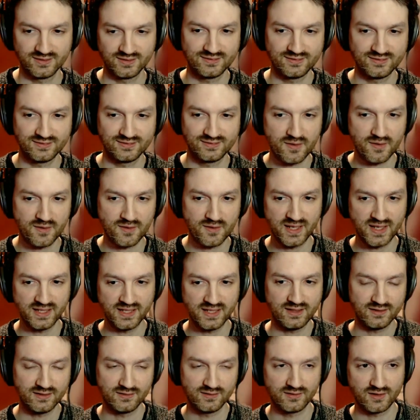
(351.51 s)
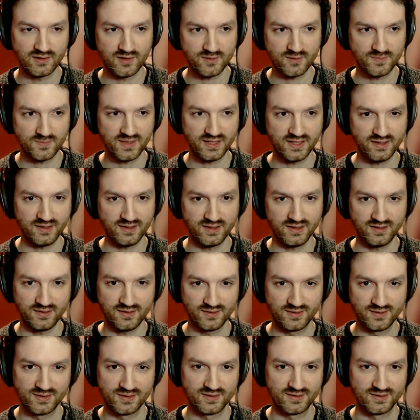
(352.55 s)
There are many
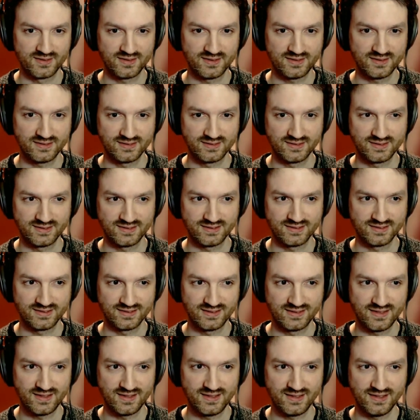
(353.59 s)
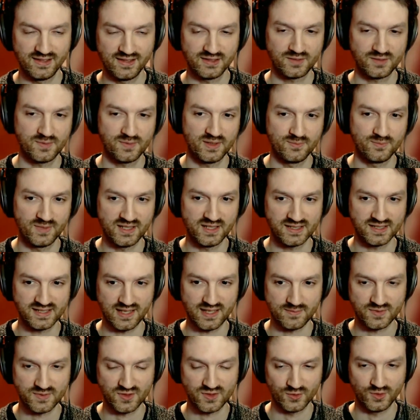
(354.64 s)
things, many
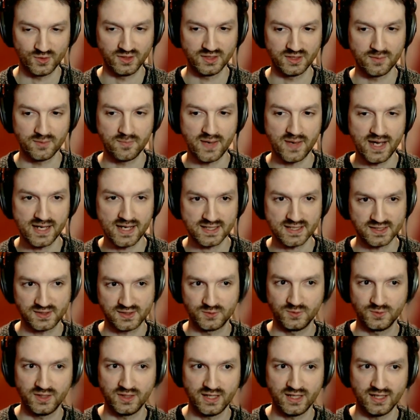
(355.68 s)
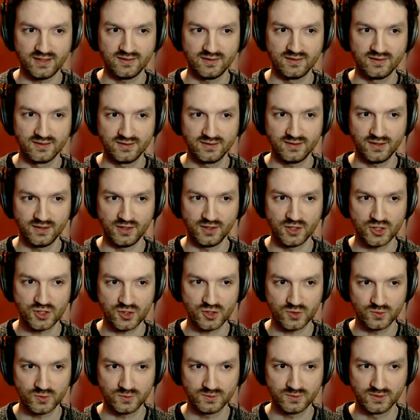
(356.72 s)
steps. So in the past we had an
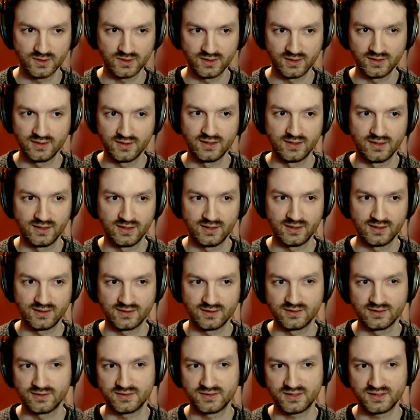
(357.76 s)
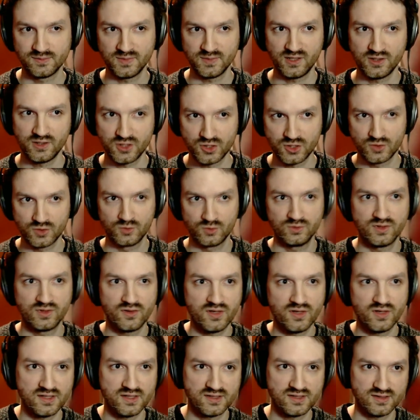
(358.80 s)
issue, similar issue. There
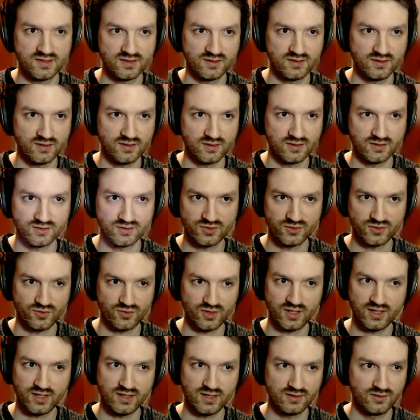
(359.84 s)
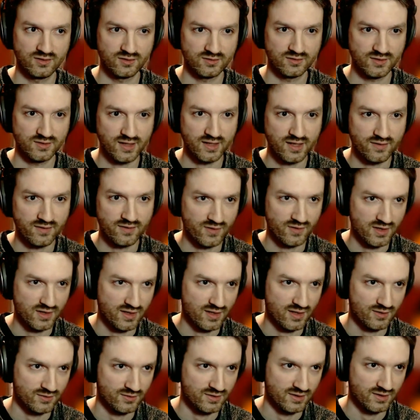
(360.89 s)
is a sorry, I don't have right
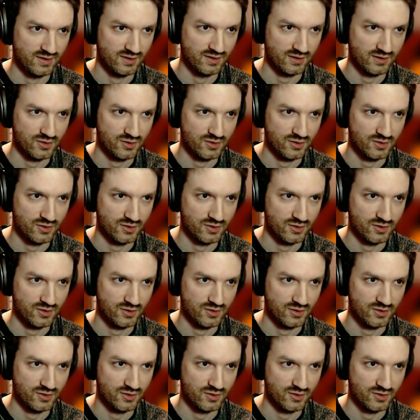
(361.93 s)
now the link.